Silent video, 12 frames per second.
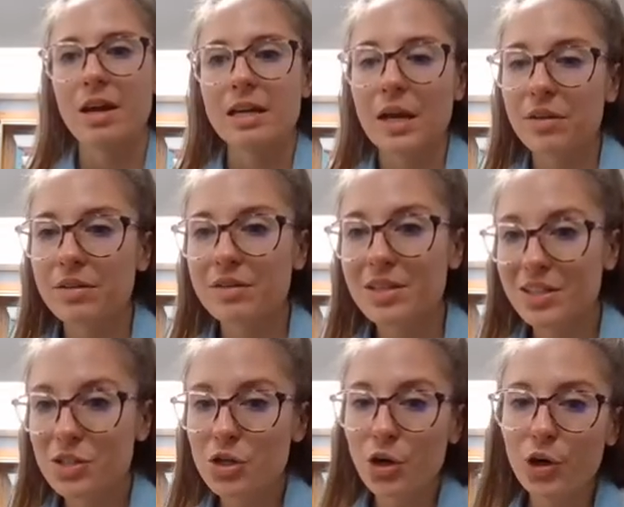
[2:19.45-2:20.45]
Now, the
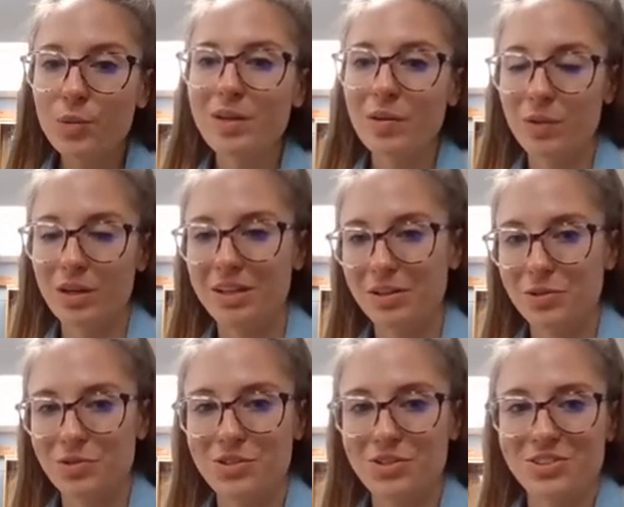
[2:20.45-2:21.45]
term that we
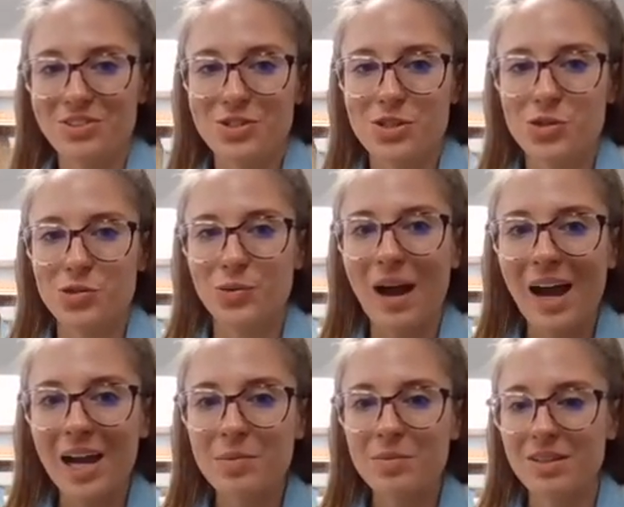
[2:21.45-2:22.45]
use to describe